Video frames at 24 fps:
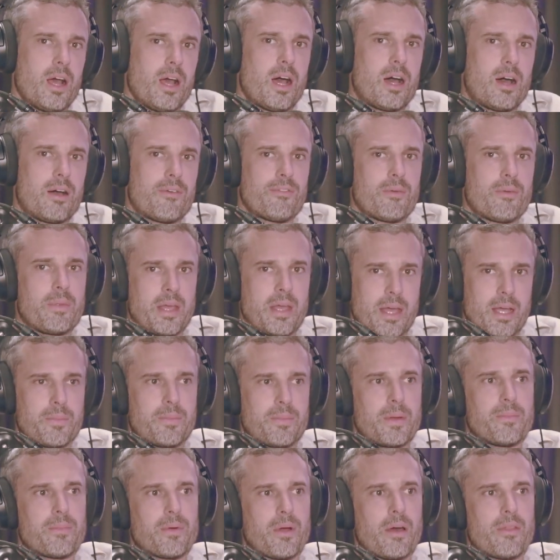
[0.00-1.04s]
from the
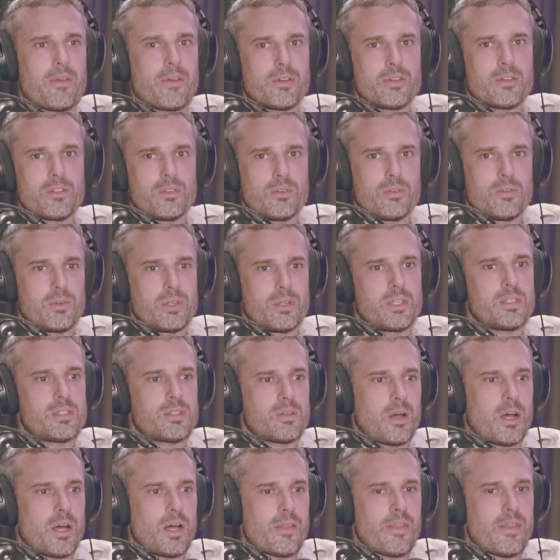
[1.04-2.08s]
Hickman brothers, who is
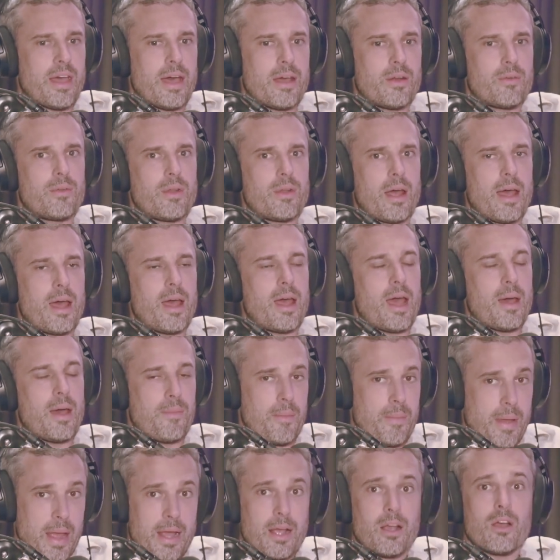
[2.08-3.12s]
the head
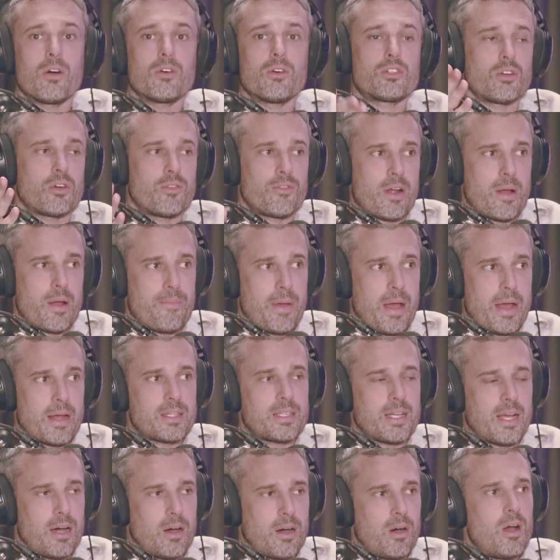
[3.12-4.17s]
MMA coach over at
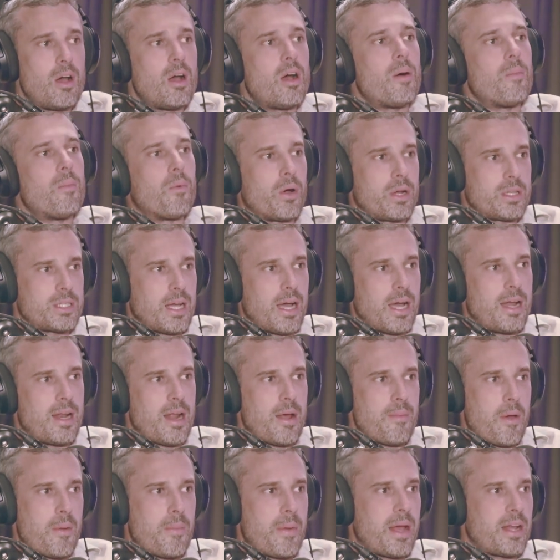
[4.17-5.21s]
Bangtao Muay Thai and
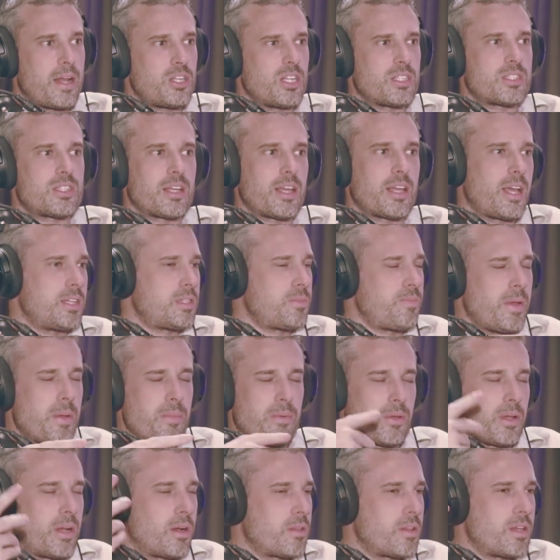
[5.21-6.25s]
MMA. Just in case
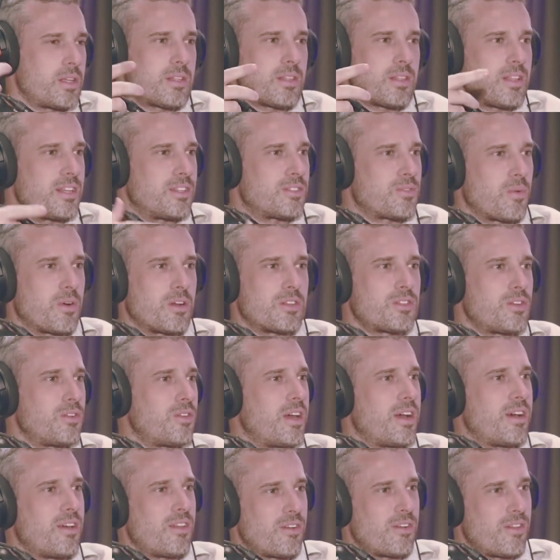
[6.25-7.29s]
people hear these words, who
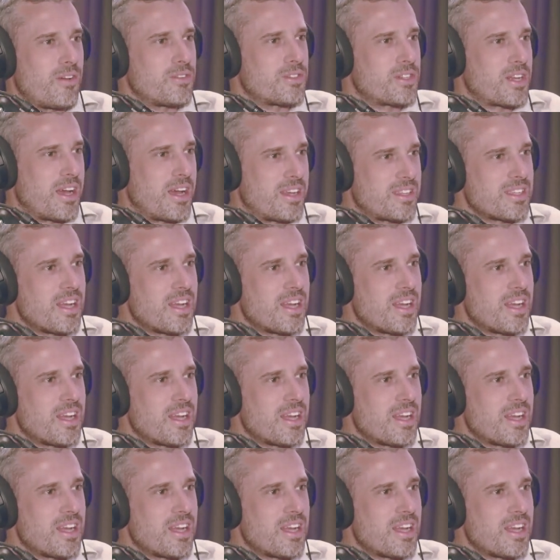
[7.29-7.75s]
the hell are those guys?